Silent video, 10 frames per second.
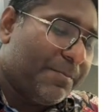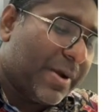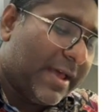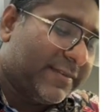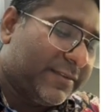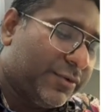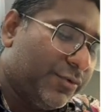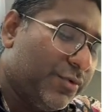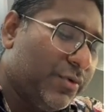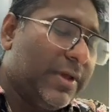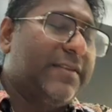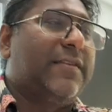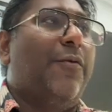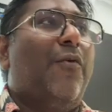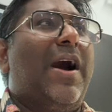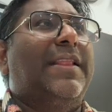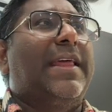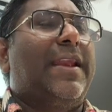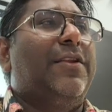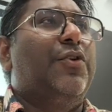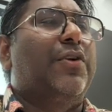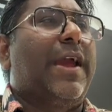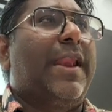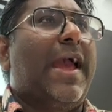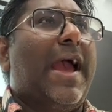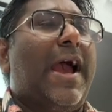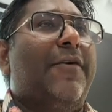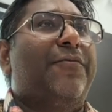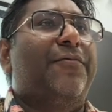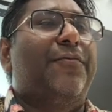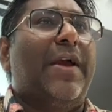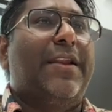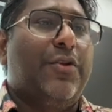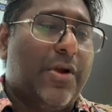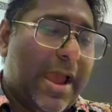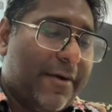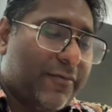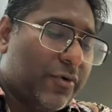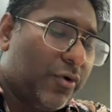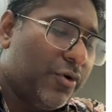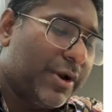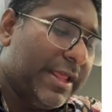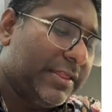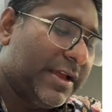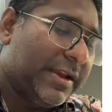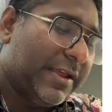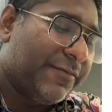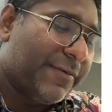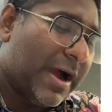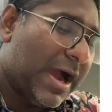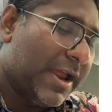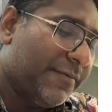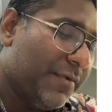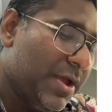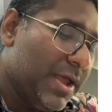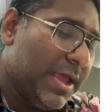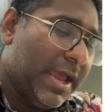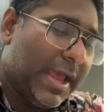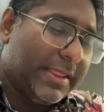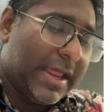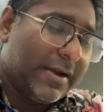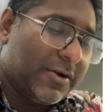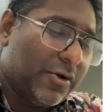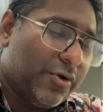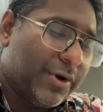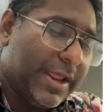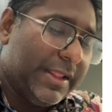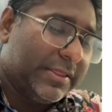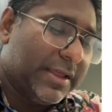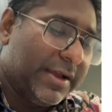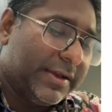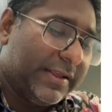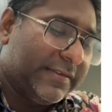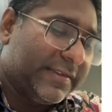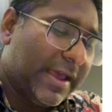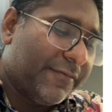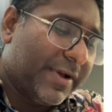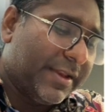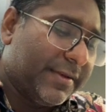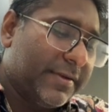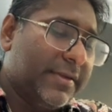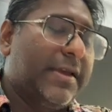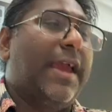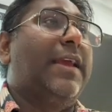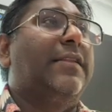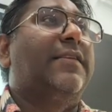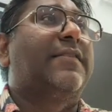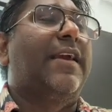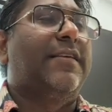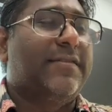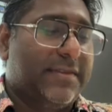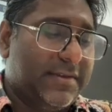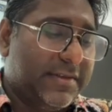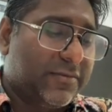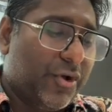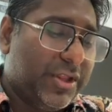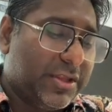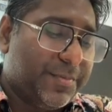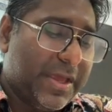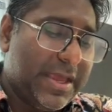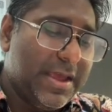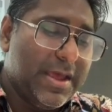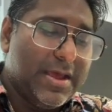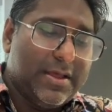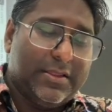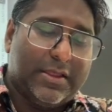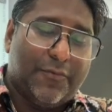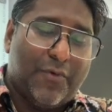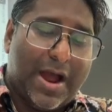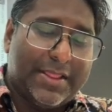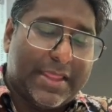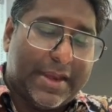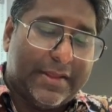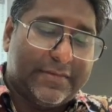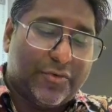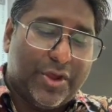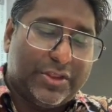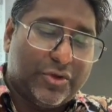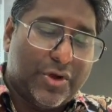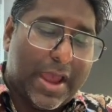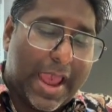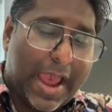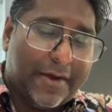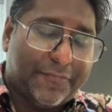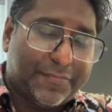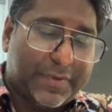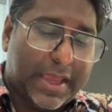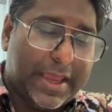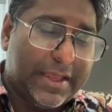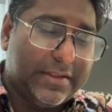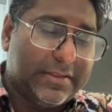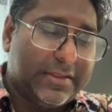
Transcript: plus 2 is the one that you can have when you have chlorine 35 and then chlorine 37. Okay, in this case, it's going to be the one that is going to have, okay,